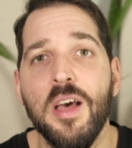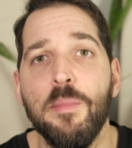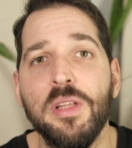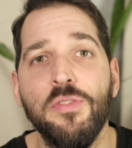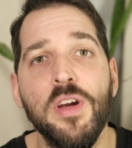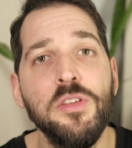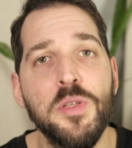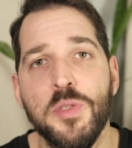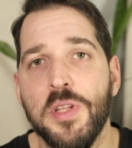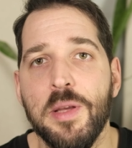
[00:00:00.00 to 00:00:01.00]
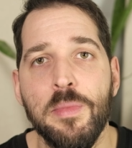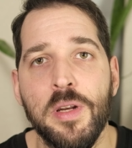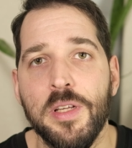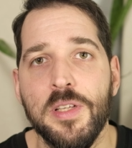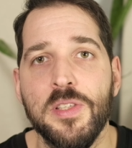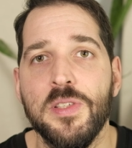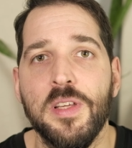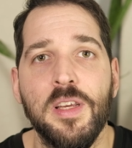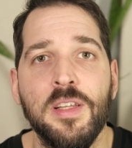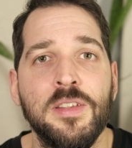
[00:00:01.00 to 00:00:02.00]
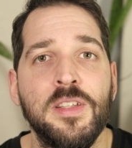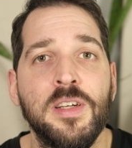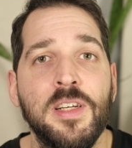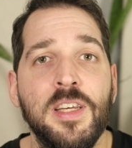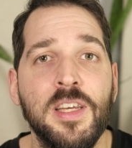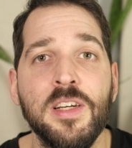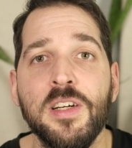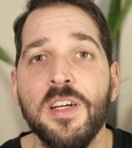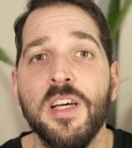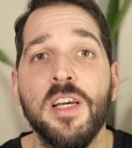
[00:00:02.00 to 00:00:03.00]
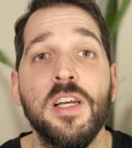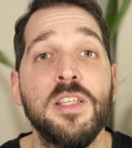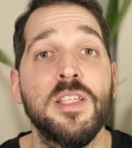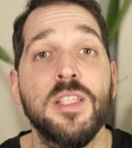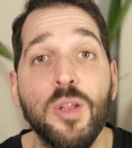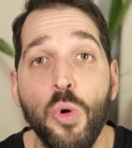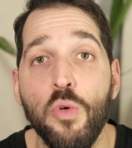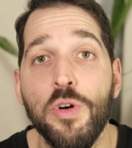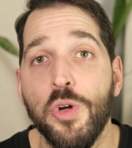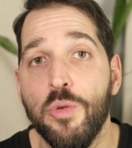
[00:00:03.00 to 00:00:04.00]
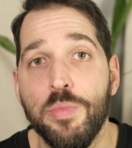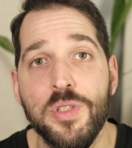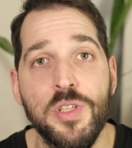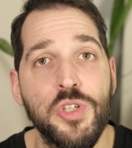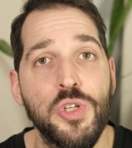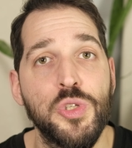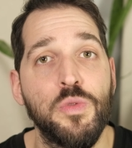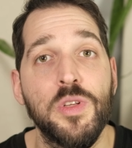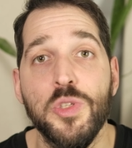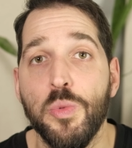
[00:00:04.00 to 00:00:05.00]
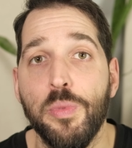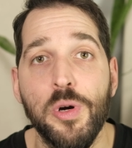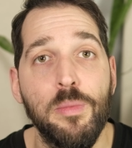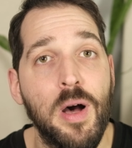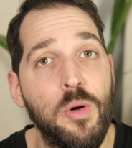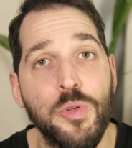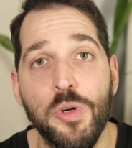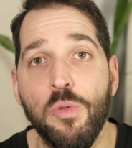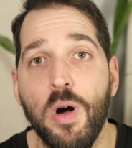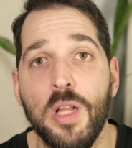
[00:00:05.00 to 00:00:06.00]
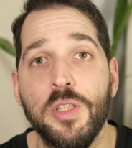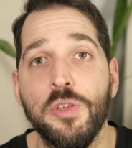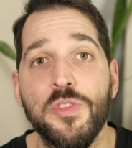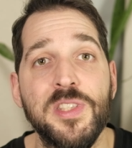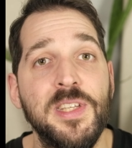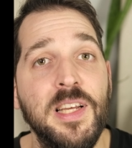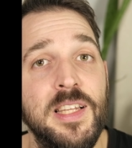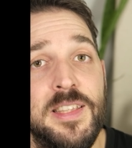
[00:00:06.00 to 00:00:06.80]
But where this streamer is in the king is the slower compositions of the superb audio quality of Steely